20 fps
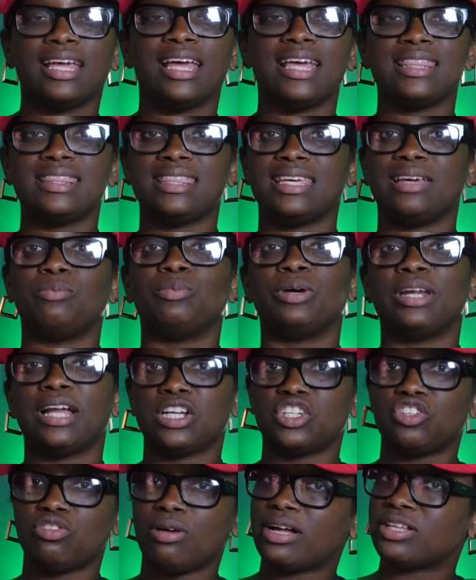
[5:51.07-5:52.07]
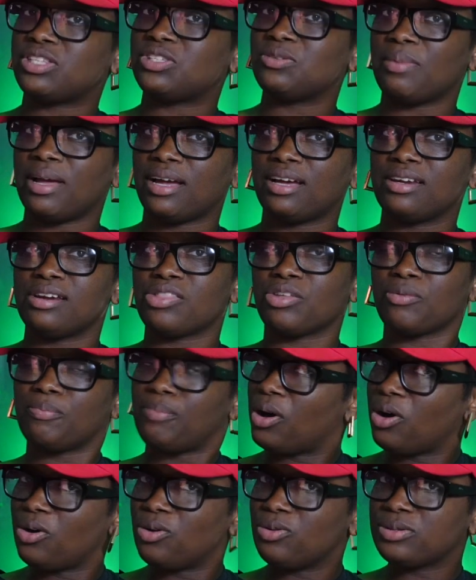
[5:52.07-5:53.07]
And then when I try to make another
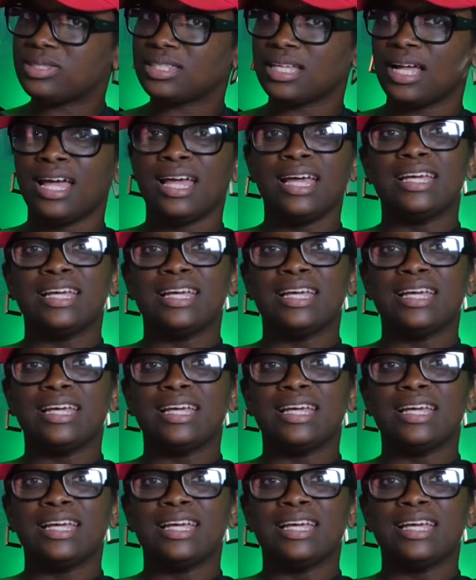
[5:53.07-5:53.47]
post,